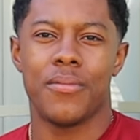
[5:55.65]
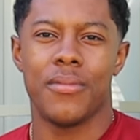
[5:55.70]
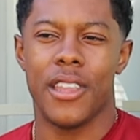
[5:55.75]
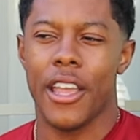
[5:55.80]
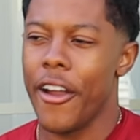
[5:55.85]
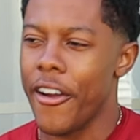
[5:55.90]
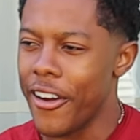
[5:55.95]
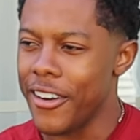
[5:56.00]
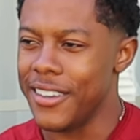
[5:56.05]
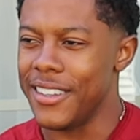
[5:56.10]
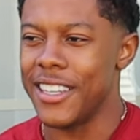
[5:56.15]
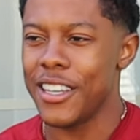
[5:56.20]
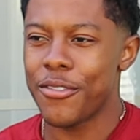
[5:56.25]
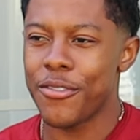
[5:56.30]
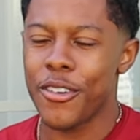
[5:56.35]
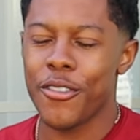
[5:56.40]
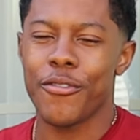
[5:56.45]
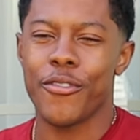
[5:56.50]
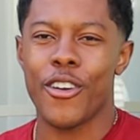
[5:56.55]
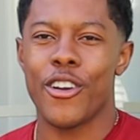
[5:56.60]
There are
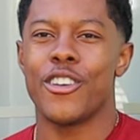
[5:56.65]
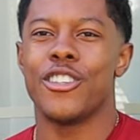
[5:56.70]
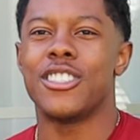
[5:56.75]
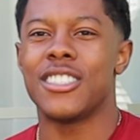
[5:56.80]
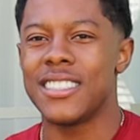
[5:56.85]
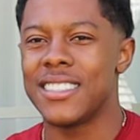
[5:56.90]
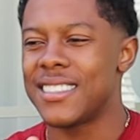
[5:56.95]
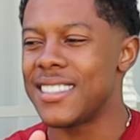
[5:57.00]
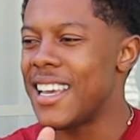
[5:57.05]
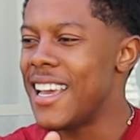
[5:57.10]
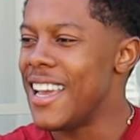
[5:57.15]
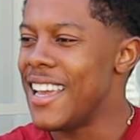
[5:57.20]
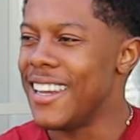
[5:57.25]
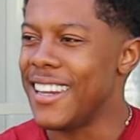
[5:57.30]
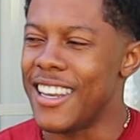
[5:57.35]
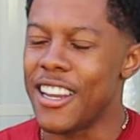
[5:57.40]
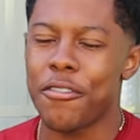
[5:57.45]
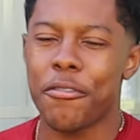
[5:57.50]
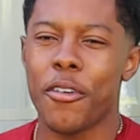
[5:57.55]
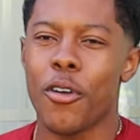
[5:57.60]
different versions,
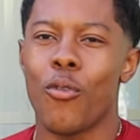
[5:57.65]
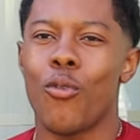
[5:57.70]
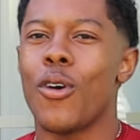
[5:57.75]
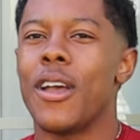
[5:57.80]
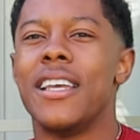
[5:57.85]
different